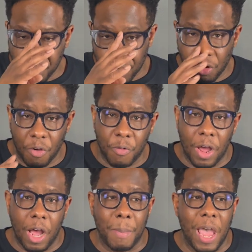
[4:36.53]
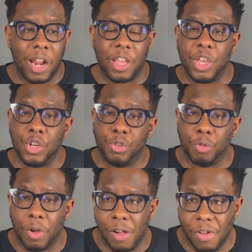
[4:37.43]
So I had an
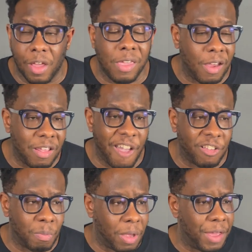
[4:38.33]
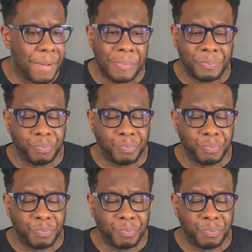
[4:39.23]
issue of Uncanny X-Men